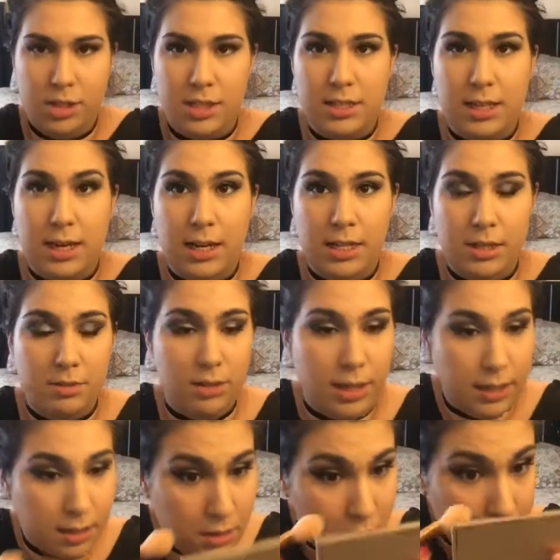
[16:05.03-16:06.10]
Just kind of do
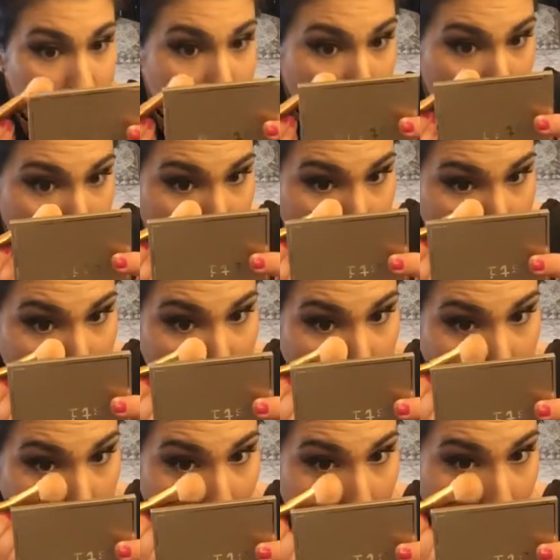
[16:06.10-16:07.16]
like a little bit of
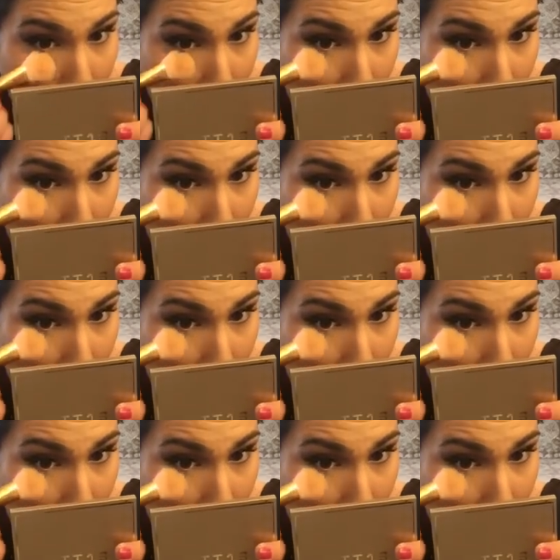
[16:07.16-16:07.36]
baking.